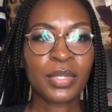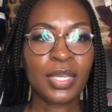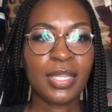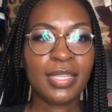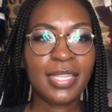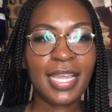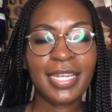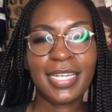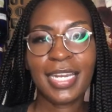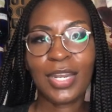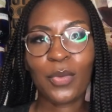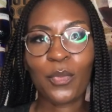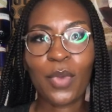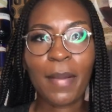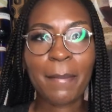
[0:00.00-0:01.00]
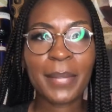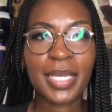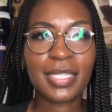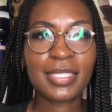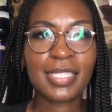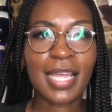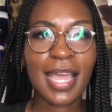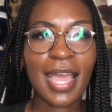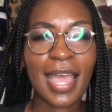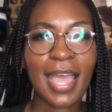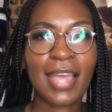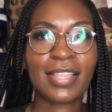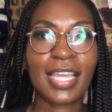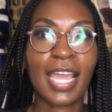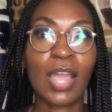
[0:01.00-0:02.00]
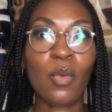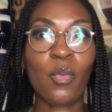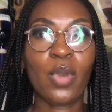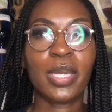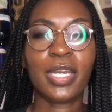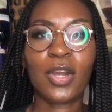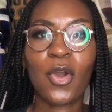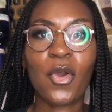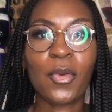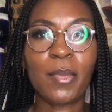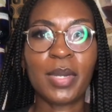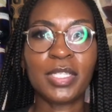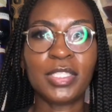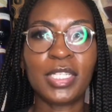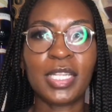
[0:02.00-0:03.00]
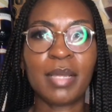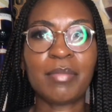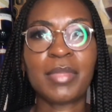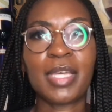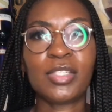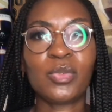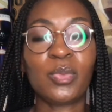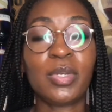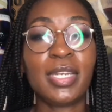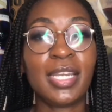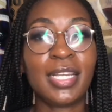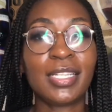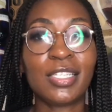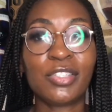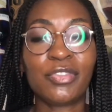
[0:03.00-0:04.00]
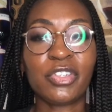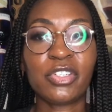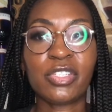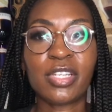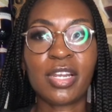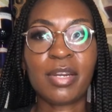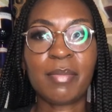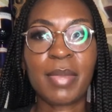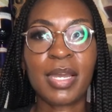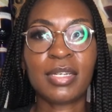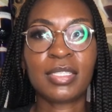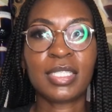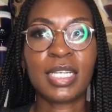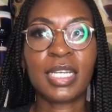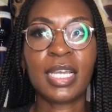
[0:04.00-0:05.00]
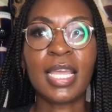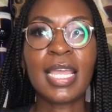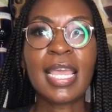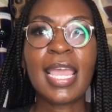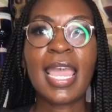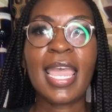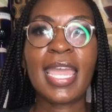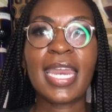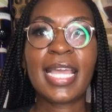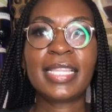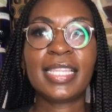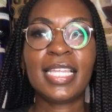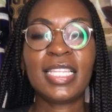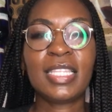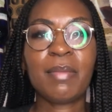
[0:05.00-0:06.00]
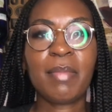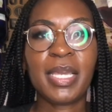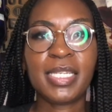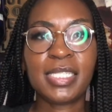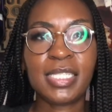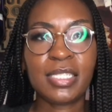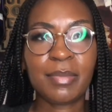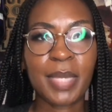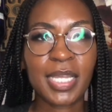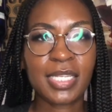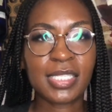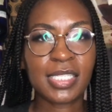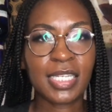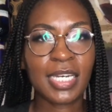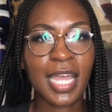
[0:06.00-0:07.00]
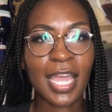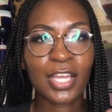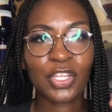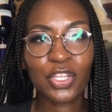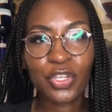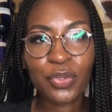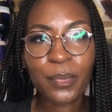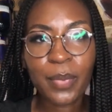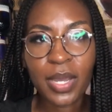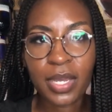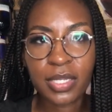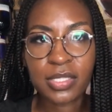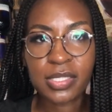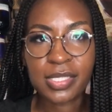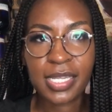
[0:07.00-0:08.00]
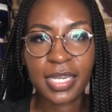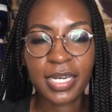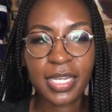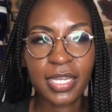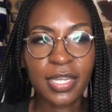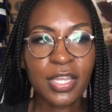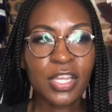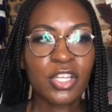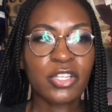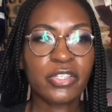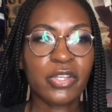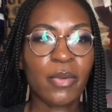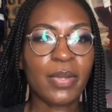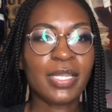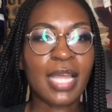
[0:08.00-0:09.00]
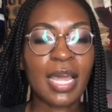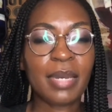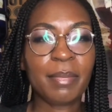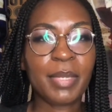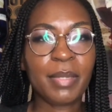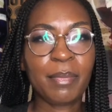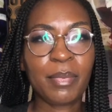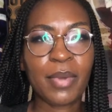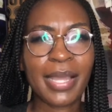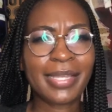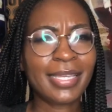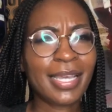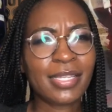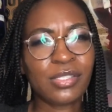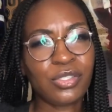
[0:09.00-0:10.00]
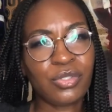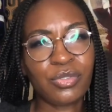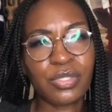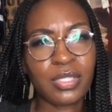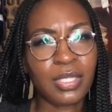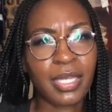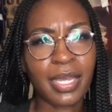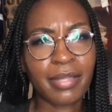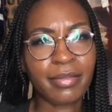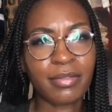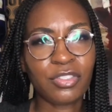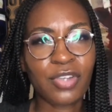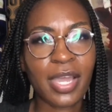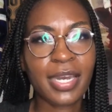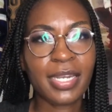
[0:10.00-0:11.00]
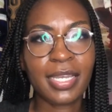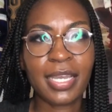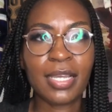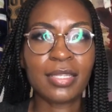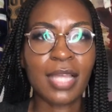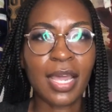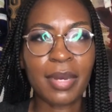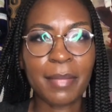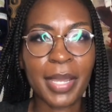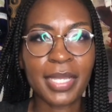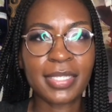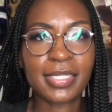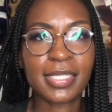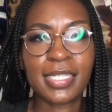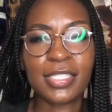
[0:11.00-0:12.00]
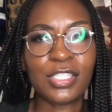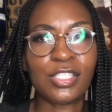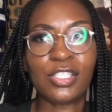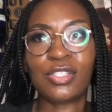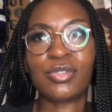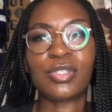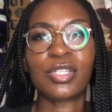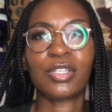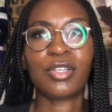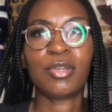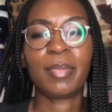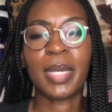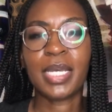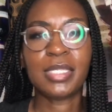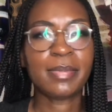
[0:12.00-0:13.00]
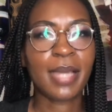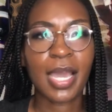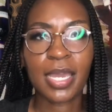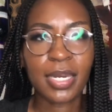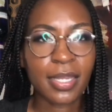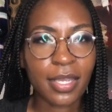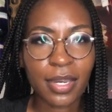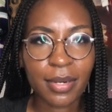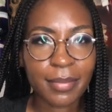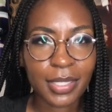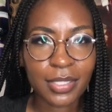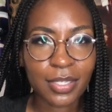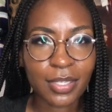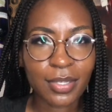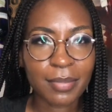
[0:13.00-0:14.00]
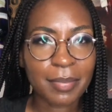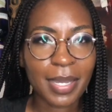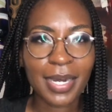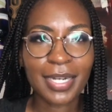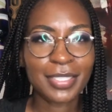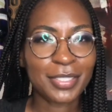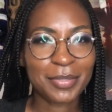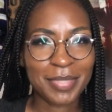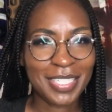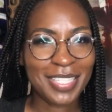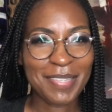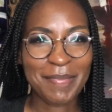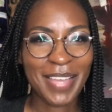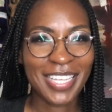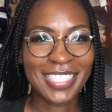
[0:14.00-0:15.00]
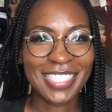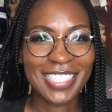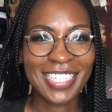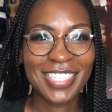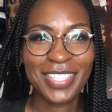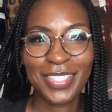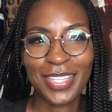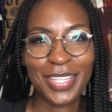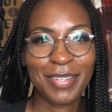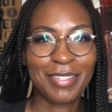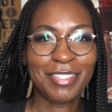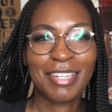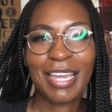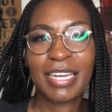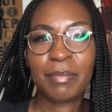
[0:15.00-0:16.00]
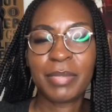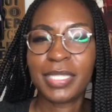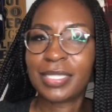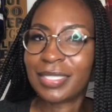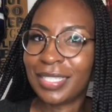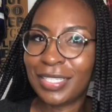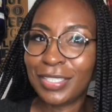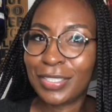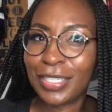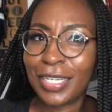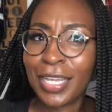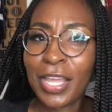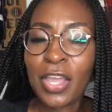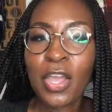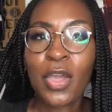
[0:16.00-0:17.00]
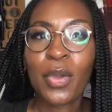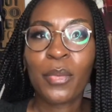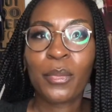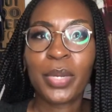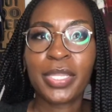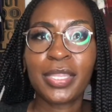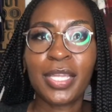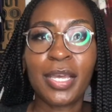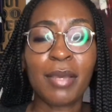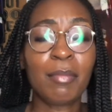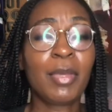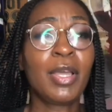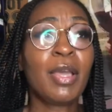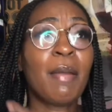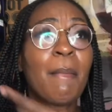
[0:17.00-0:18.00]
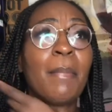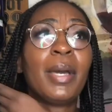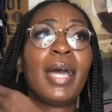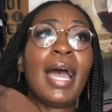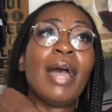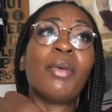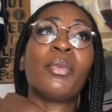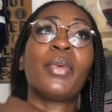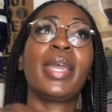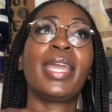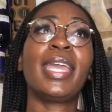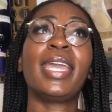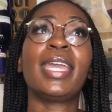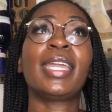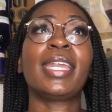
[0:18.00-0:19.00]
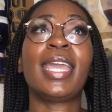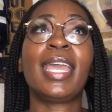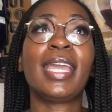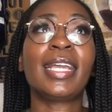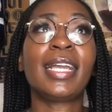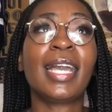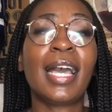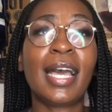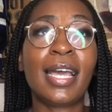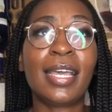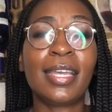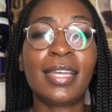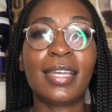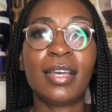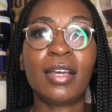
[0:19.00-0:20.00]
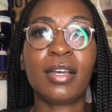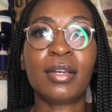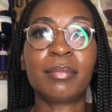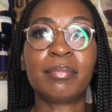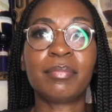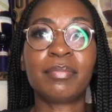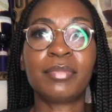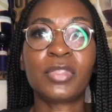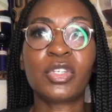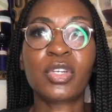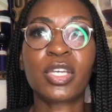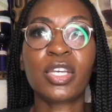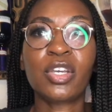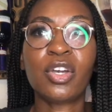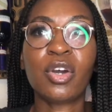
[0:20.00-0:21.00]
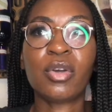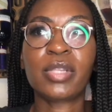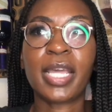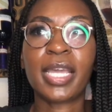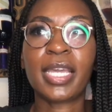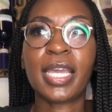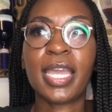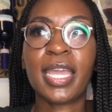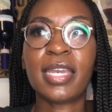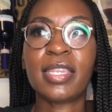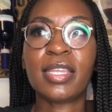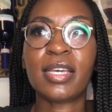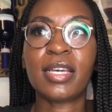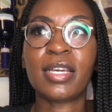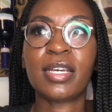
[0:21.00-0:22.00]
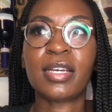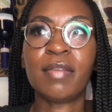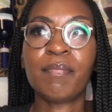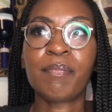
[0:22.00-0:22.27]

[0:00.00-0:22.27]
they didn't want me to have, like, I wanted a whole bunch of them. That's when Nicholas first started modeling. And I think the Macy's magazine had coupons in it. So a lot of people, I guess, used to try to get a lot of magazines to use the coupons, but I didn't care about the coupon. I just wanted the magazine. So they were trying to be stingy with them. But I went in and got, you can go like in the,